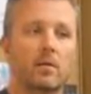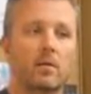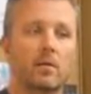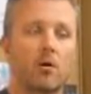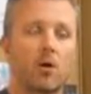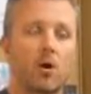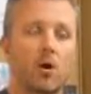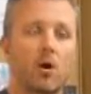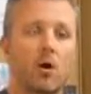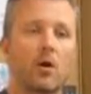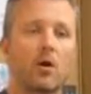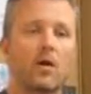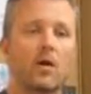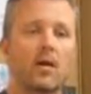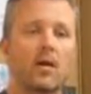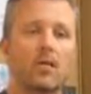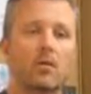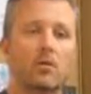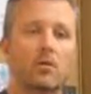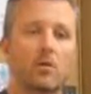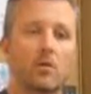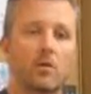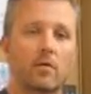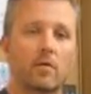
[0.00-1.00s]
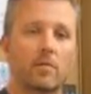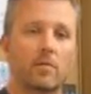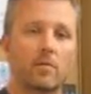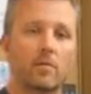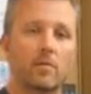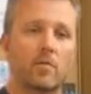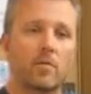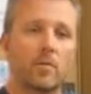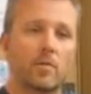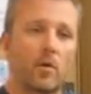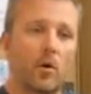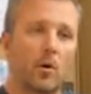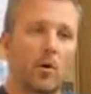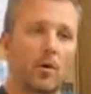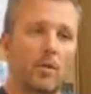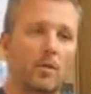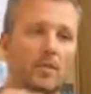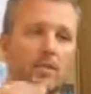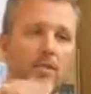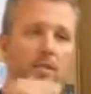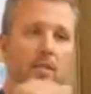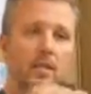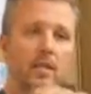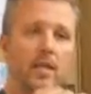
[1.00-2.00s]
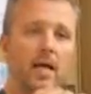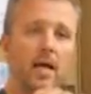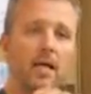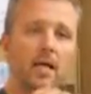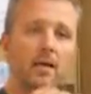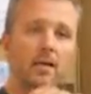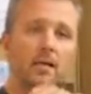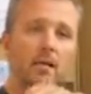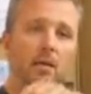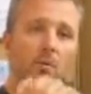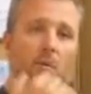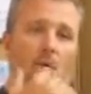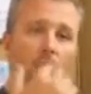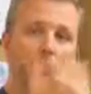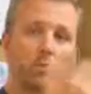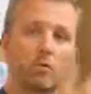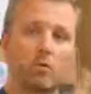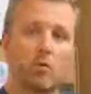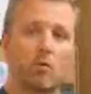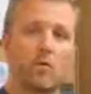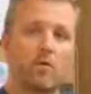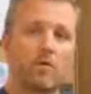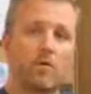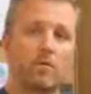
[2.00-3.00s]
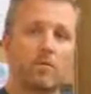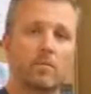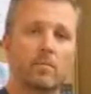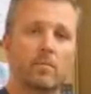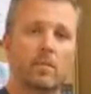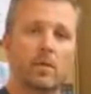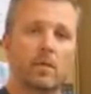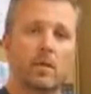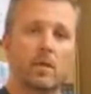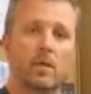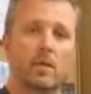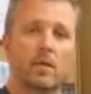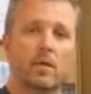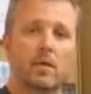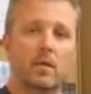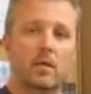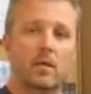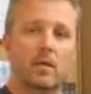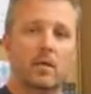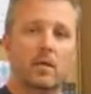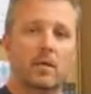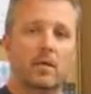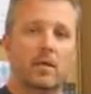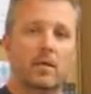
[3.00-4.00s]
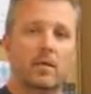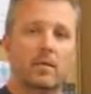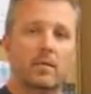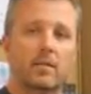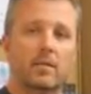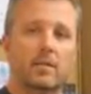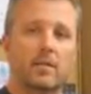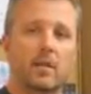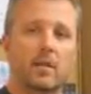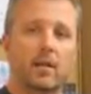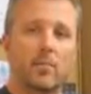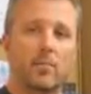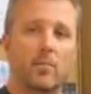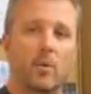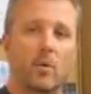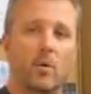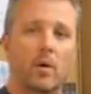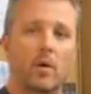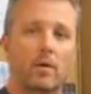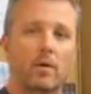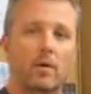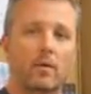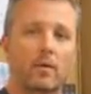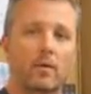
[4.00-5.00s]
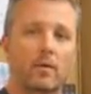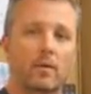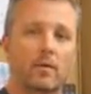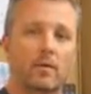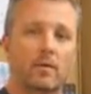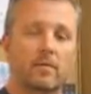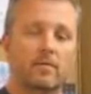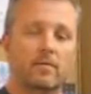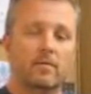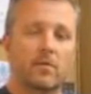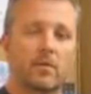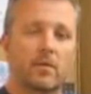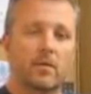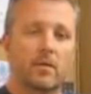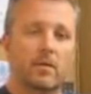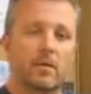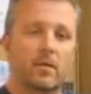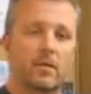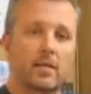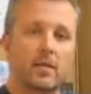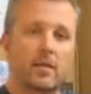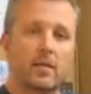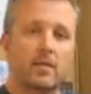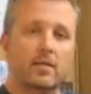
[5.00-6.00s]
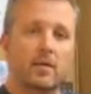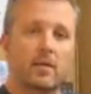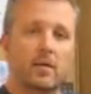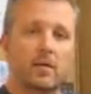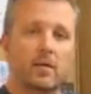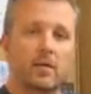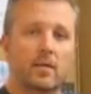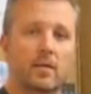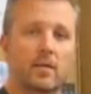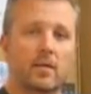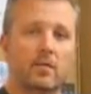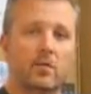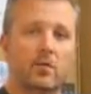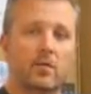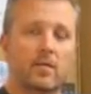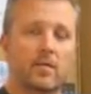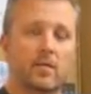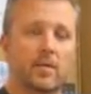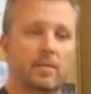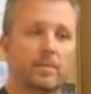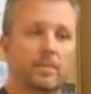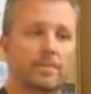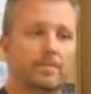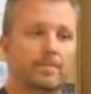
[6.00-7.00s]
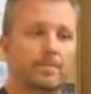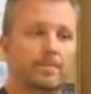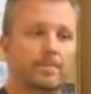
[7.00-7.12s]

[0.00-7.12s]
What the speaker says: There are net serves, so if the ball hits the net and rolls over, it's a point for the team that served it.